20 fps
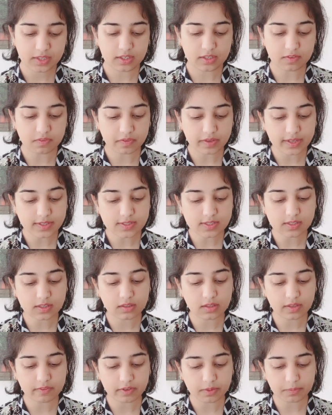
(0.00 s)
He devises
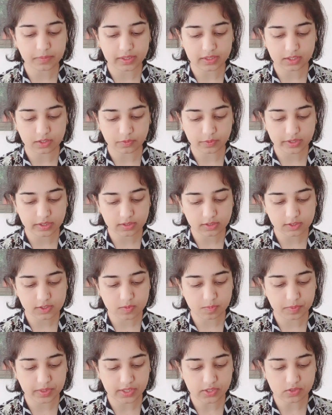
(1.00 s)
clever math
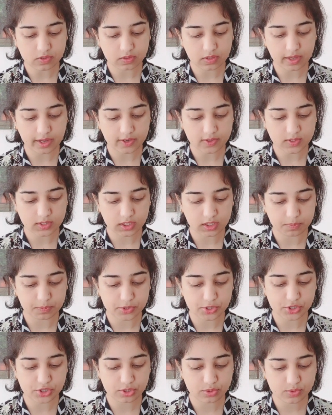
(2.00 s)
riddles based on the
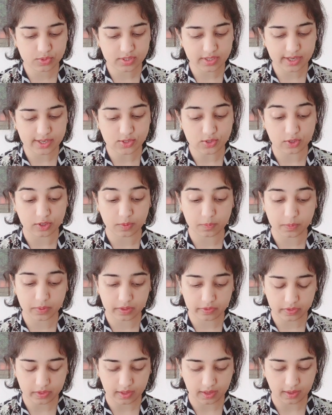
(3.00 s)
housekeeper's shoe size or her
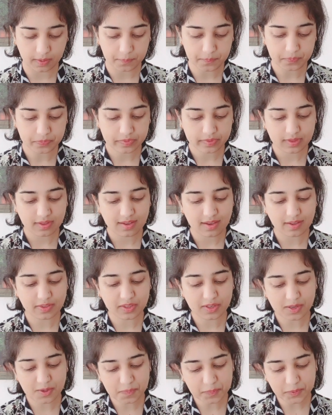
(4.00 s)
birthday
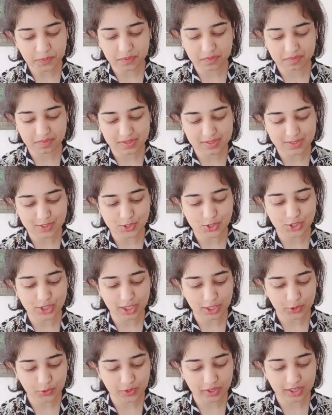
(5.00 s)
and the number reveals a
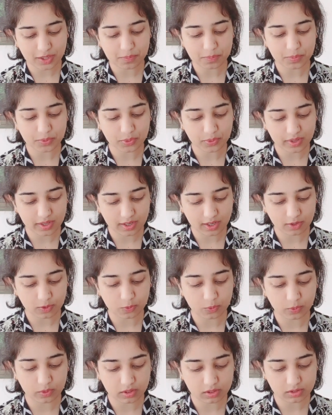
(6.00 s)
sheltering and
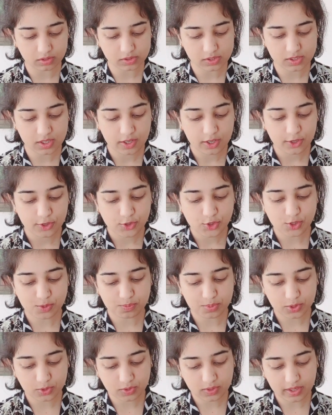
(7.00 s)
poetic world
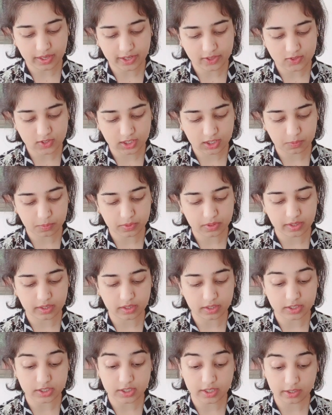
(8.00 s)
to both the housekeeper
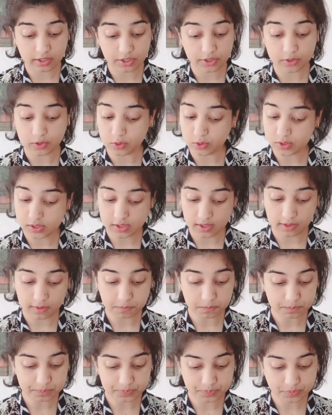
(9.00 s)
and her 10-year-old
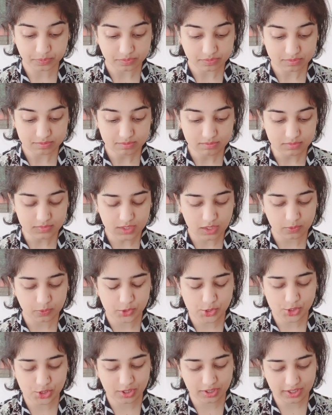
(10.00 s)
son.
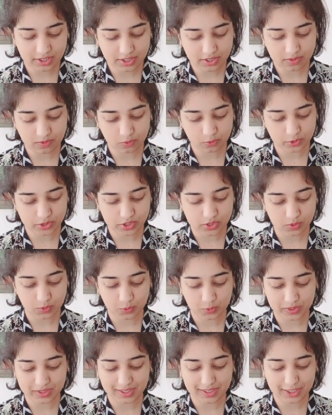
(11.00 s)
Which which,
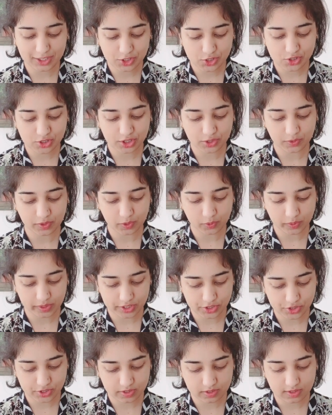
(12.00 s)
with each new
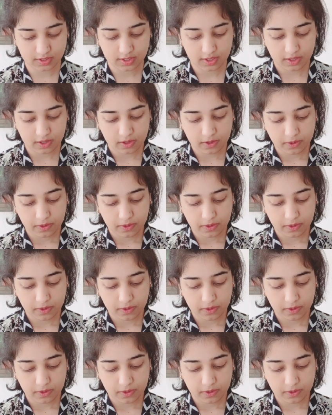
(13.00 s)
equation,